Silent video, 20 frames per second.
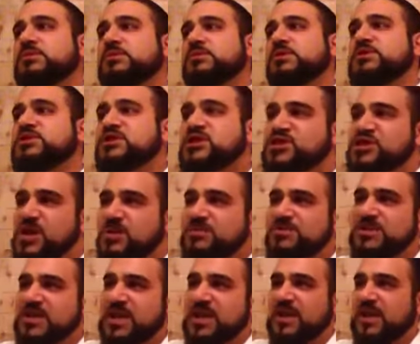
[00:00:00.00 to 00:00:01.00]
This is Hashem
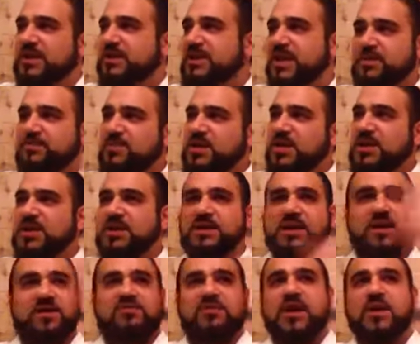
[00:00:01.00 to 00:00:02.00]
saying it, not me,
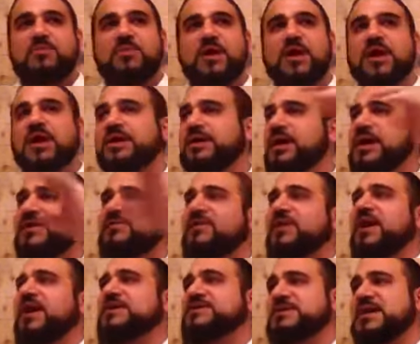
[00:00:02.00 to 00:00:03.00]
not a rabbi, not even
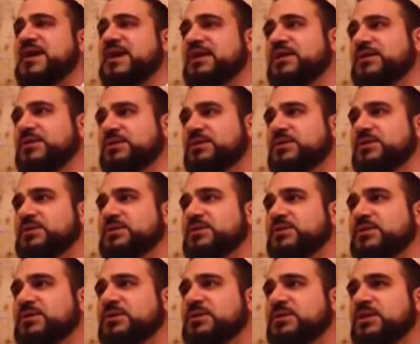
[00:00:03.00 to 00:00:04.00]
Chazal.
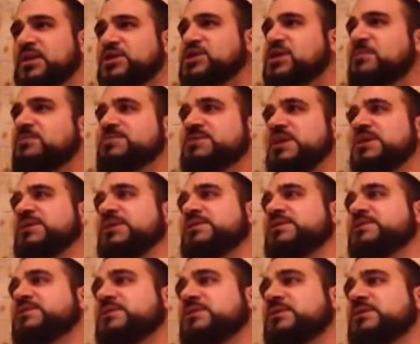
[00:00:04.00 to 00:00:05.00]
Hashem said
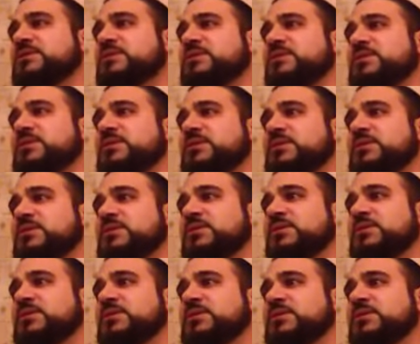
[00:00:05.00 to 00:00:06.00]
this.
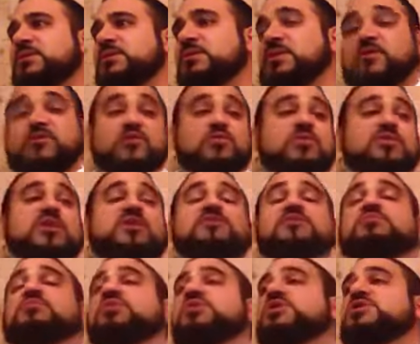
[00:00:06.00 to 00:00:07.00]
If you believe
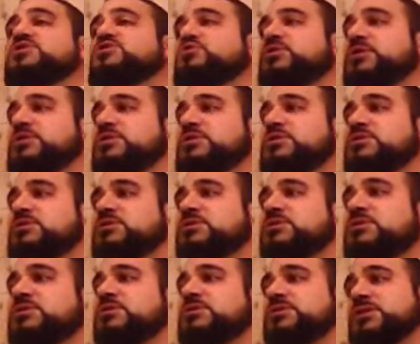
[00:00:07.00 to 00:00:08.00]
the book is real,
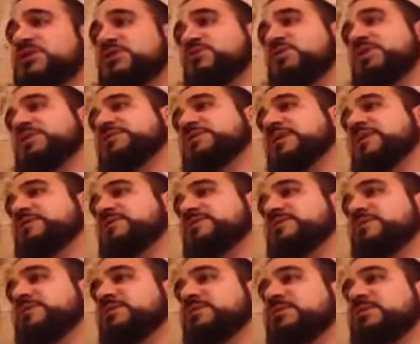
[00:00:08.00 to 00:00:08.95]
this is what it says.